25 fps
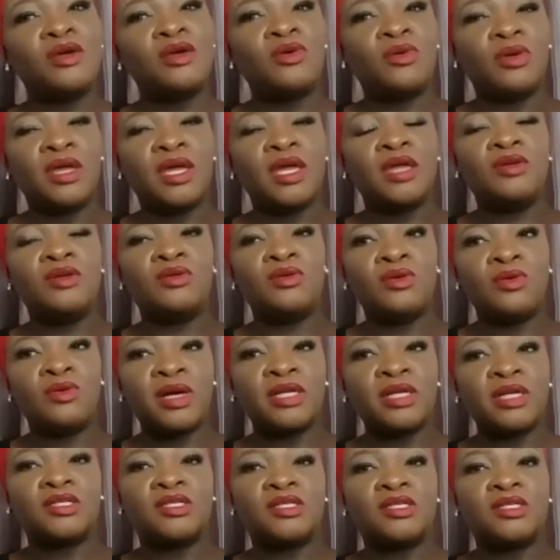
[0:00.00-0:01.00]
okay, you know
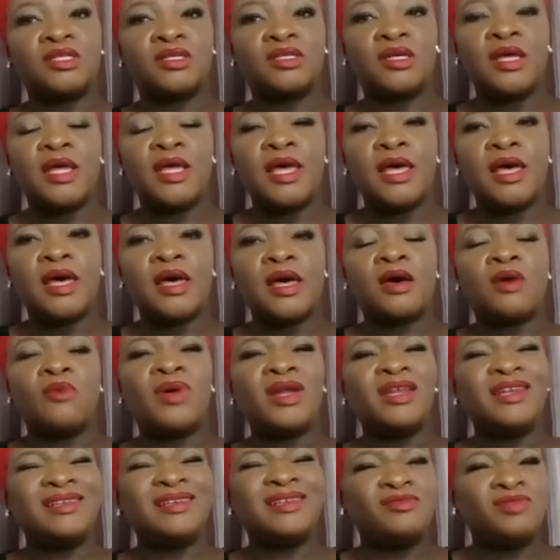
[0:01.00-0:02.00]
what
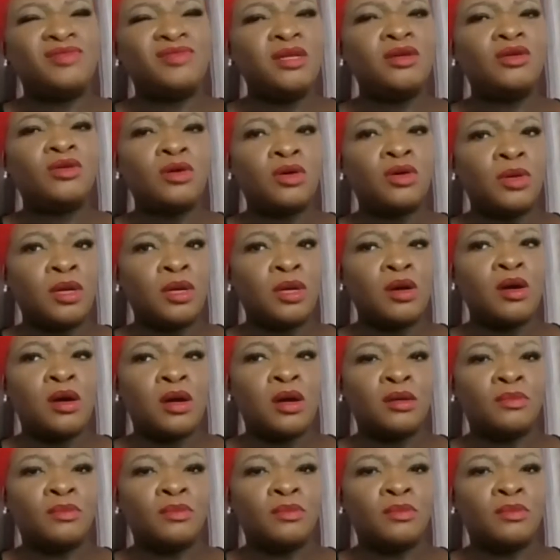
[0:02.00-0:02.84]
is really going on?